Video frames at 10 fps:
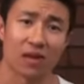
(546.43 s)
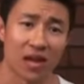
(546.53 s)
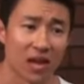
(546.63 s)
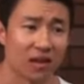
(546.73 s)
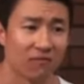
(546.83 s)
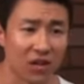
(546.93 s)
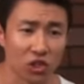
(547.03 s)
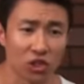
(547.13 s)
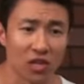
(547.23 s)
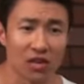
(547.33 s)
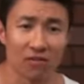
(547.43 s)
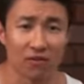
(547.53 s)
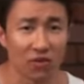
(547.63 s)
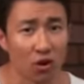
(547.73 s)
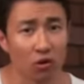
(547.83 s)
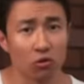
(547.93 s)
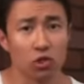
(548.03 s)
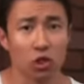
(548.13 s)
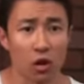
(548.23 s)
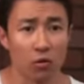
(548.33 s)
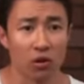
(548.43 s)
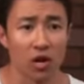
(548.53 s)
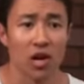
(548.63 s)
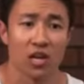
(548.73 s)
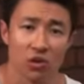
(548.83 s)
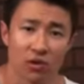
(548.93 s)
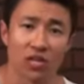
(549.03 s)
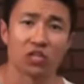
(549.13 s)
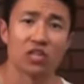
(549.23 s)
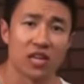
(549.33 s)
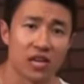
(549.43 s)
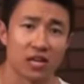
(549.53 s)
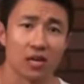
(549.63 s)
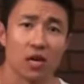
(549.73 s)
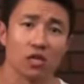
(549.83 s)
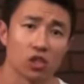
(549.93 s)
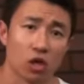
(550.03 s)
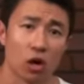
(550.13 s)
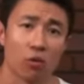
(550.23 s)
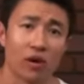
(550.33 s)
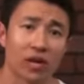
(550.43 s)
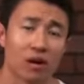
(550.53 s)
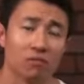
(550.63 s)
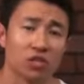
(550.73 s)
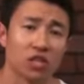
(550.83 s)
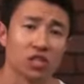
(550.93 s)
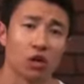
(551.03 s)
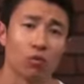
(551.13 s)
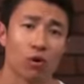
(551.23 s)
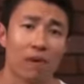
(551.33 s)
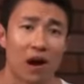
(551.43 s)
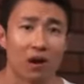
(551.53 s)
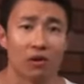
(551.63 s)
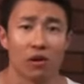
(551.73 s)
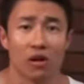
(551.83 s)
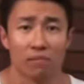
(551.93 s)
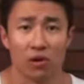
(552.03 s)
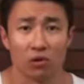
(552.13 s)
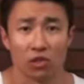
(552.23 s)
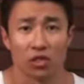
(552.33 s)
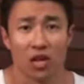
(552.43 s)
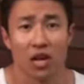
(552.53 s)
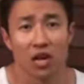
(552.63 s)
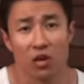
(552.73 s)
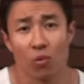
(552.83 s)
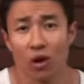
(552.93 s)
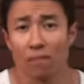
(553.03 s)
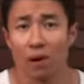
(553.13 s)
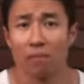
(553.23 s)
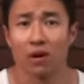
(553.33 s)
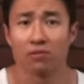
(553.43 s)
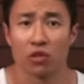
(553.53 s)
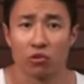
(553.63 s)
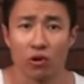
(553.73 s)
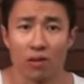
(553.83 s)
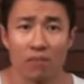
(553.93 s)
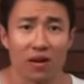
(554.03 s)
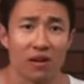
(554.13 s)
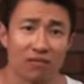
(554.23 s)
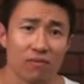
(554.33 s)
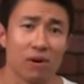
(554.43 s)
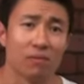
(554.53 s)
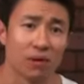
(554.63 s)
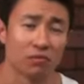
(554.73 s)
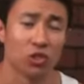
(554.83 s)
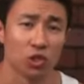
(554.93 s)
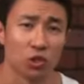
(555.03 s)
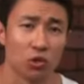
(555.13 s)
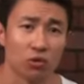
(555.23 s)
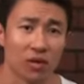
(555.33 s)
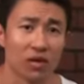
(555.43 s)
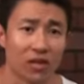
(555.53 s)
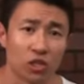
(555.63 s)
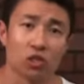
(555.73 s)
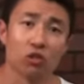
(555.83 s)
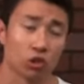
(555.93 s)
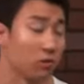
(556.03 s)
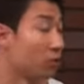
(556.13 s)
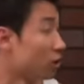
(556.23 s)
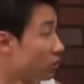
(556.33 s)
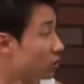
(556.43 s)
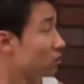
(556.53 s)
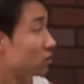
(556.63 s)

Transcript: And eventually, even if you go a little slower, you'll get to the end. So when it comes to the zero willpower meals, you want to bump it up to 3, but if you bump it up to 2, you know, that's still showing progress.